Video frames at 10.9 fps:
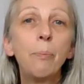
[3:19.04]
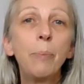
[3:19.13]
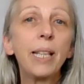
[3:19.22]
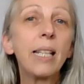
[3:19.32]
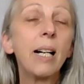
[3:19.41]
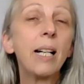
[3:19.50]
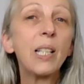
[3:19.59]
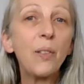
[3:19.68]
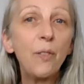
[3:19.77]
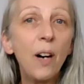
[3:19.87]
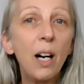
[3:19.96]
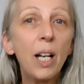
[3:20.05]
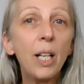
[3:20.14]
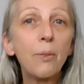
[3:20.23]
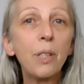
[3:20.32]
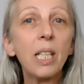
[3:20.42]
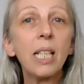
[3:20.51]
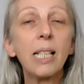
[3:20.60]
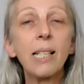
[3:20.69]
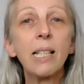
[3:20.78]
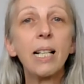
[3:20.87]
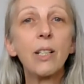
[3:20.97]
Pitta is fiery,
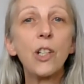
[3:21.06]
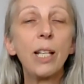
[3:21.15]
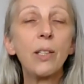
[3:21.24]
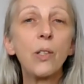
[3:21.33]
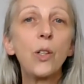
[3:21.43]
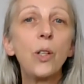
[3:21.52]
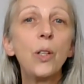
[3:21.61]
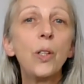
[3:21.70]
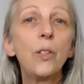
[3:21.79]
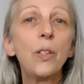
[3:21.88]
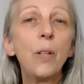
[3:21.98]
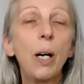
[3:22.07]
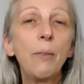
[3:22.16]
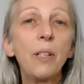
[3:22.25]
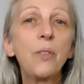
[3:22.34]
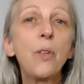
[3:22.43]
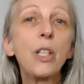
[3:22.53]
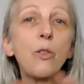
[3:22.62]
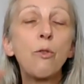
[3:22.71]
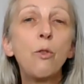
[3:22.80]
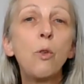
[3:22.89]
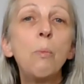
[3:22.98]
it's the digestion, our
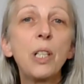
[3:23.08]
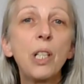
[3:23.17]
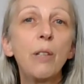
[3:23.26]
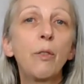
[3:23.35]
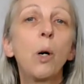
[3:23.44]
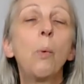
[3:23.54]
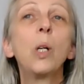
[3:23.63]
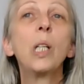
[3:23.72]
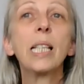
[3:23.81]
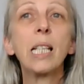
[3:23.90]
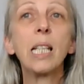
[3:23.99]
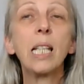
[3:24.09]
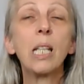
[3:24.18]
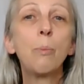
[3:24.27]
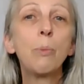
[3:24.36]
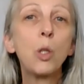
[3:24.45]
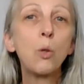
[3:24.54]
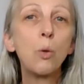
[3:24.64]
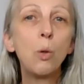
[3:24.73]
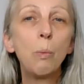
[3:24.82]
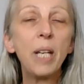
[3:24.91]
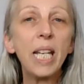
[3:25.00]
transformative quality,
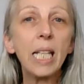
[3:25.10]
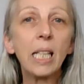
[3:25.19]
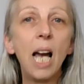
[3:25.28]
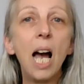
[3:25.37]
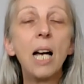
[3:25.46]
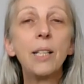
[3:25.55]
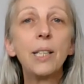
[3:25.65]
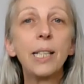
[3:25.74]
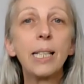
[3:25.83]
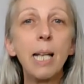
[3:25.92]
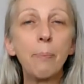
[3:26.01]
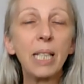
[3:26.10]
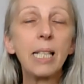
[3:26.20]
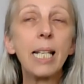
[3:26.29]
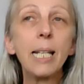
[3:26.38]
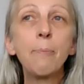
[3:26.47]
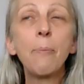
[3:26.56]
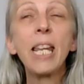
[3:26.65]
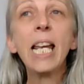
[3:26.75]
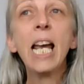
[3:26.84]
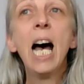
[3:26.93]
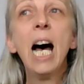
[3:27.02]
absorbing and adapting.
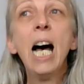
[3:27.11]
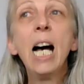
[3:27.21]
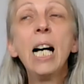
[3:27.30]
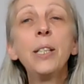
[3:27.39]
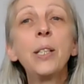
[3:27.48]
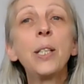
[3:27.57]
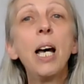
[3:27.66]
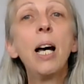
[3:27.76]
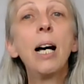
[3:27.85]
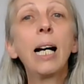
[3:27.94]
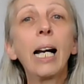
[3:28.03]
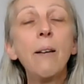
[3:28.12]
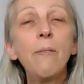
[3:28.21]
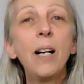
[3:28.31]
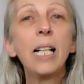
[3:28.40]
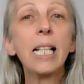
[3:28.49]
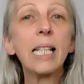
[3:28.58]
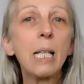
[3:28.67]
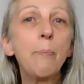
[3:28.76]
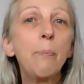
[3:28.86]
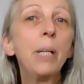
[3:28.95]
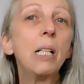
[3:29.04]
And kapha is
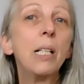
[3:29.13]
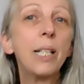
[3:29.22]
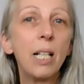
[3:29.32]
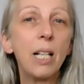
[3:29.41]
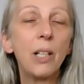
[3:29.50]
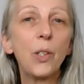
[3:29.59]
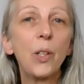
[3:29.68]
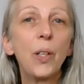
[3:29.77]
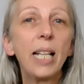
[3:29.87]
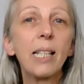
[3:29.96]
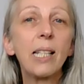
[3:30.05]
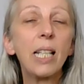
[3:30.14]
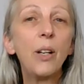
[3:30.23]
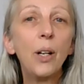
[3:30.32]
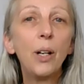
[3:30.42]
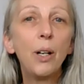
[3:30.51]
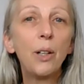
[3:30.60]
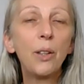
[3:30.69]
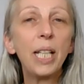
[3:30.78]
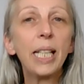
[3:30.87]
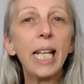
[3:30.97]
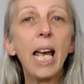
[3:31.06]
the builder, so that's the earth
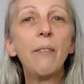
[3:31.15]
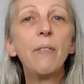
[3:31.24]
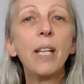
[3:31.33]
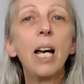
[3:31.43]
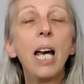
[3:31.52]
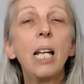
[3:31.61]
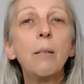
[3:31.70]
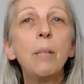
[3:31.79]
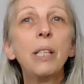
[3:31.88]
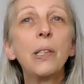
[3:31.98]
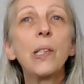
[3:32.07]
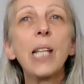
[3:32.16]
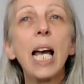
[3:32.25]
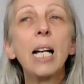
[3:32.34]
and the heavier elements.